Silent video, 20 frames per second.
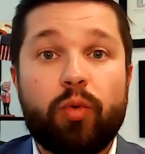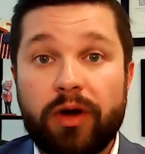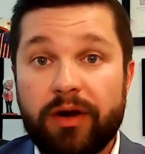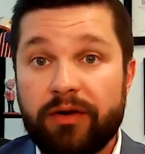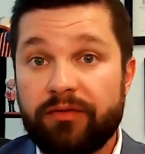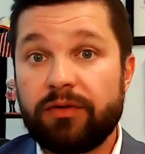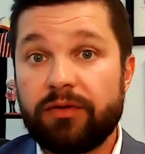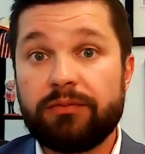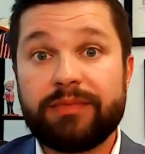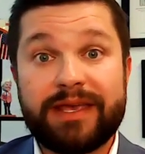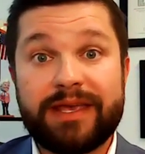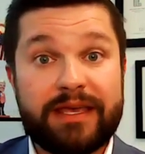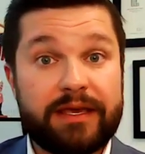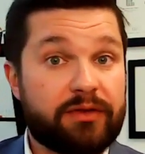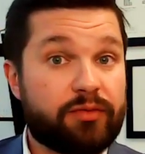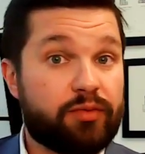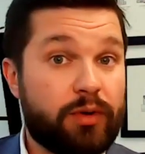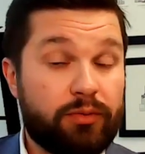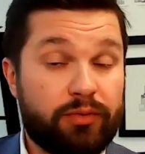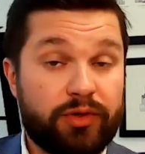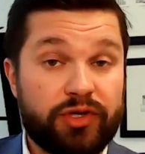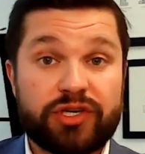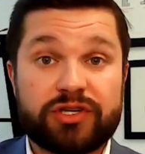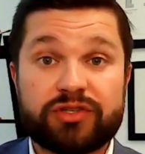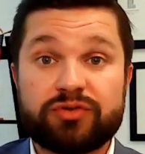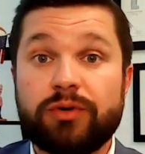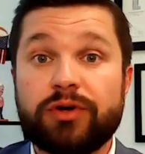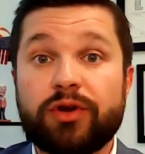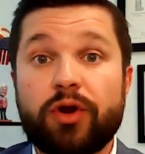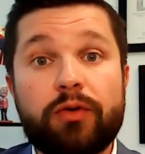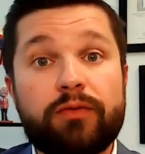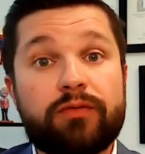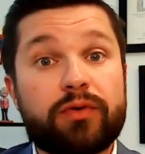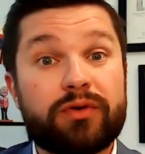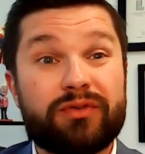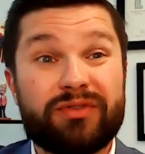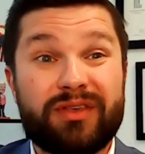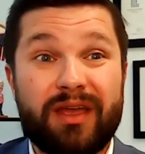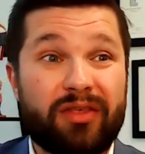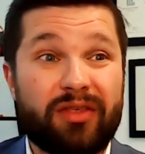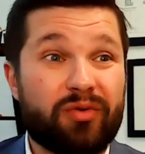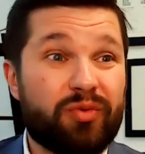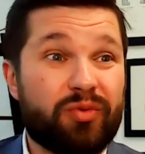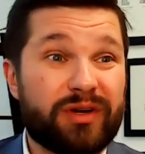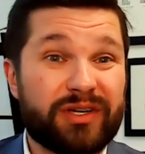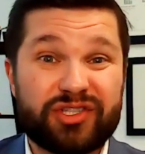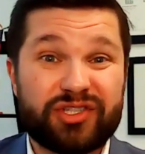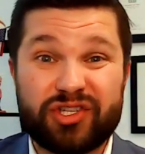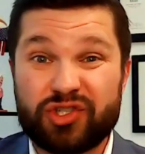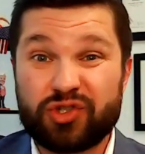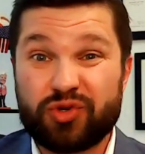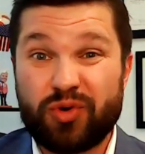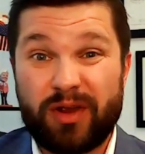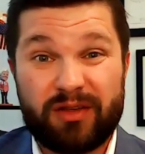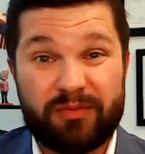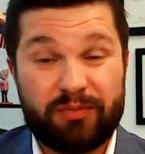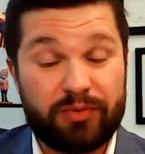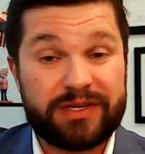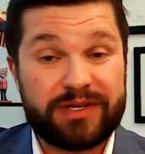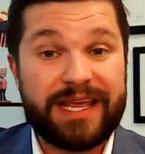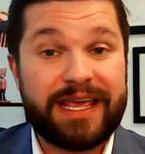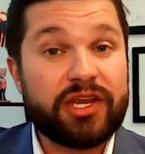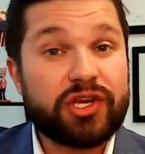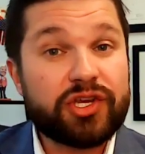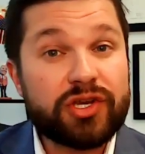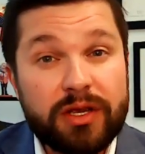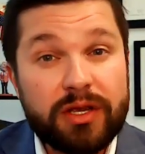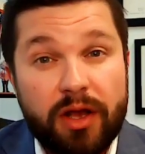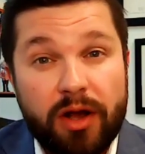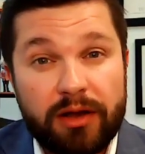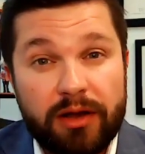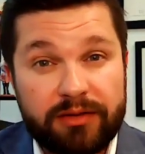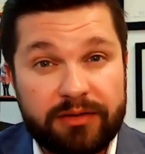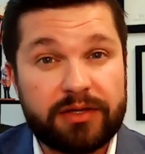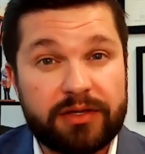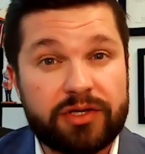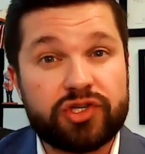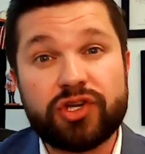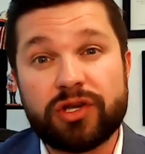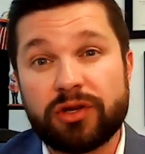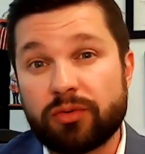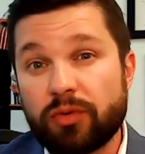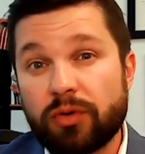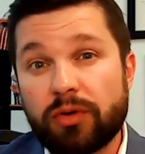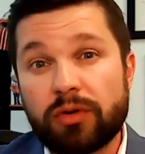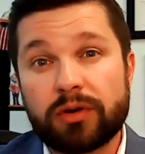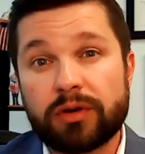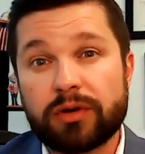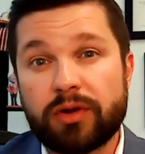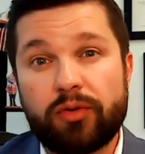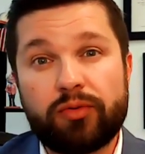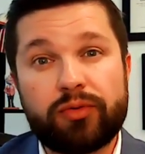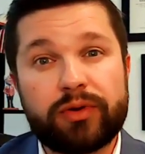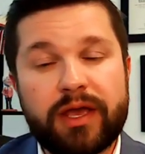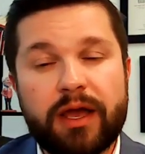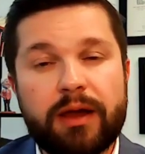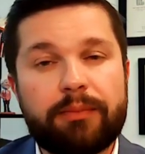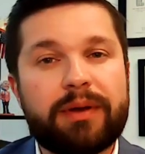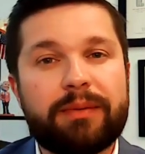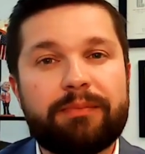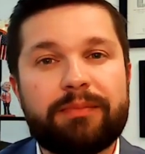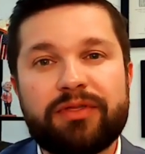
One of them is what we just went over. The other one is just transportation costs in general are going up.